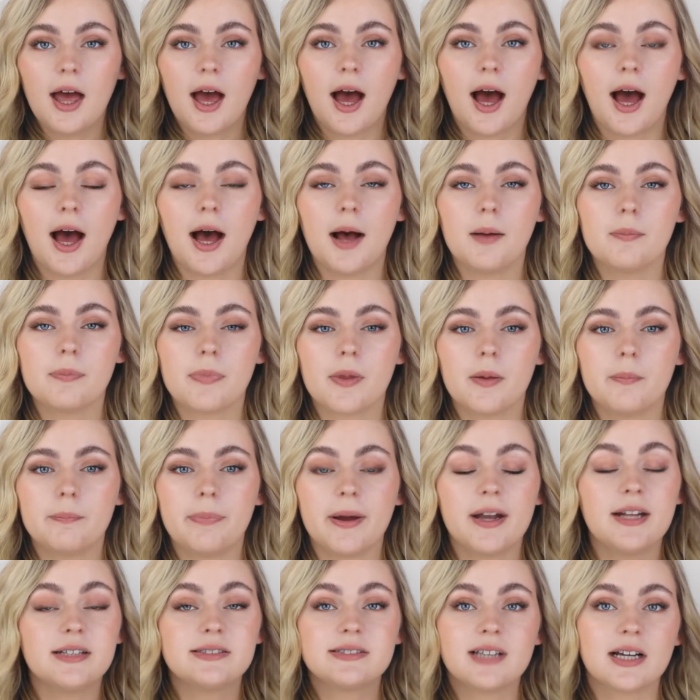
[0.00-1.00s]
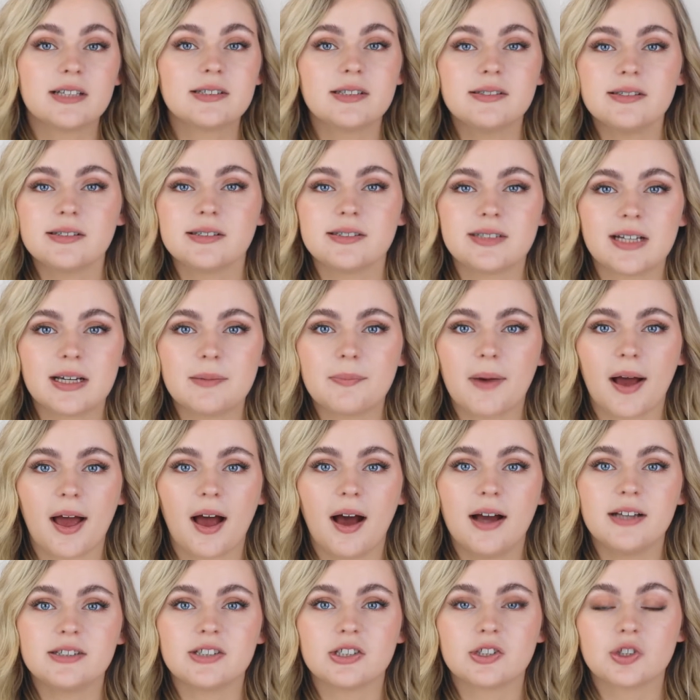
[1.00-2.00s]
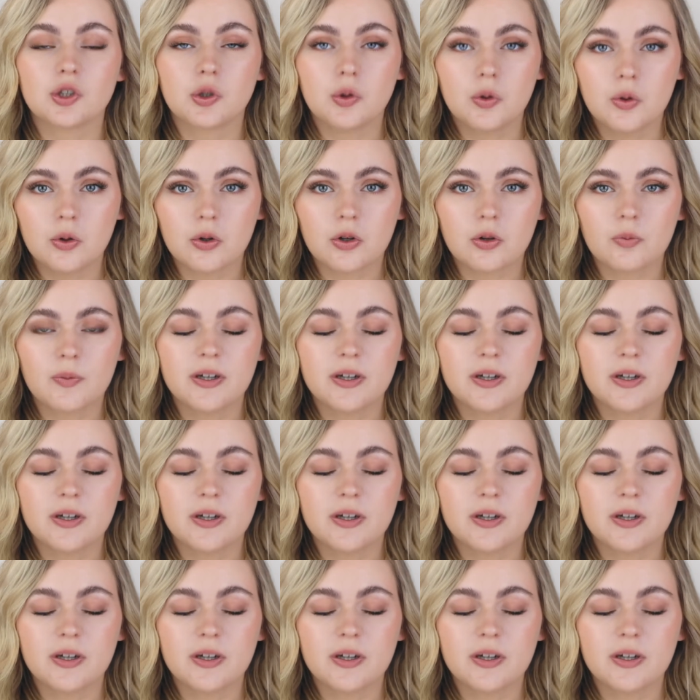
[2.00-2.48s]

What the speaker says: but it doesn't sting my eyes at all,